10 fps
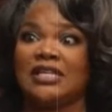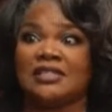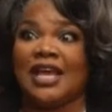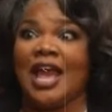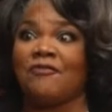
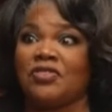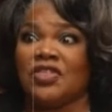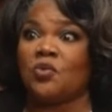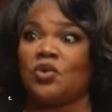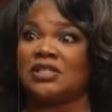receipts to
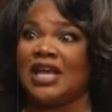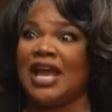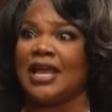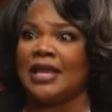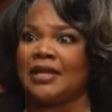everything we're
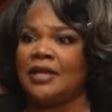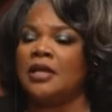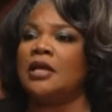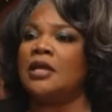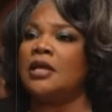saying.
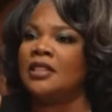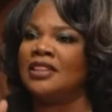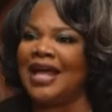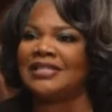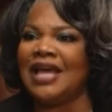
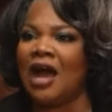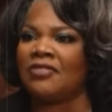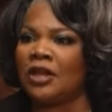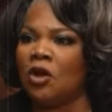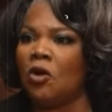That's
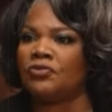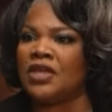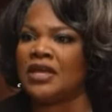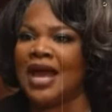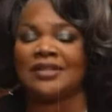how that whole
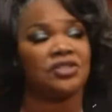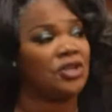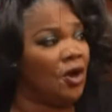thing got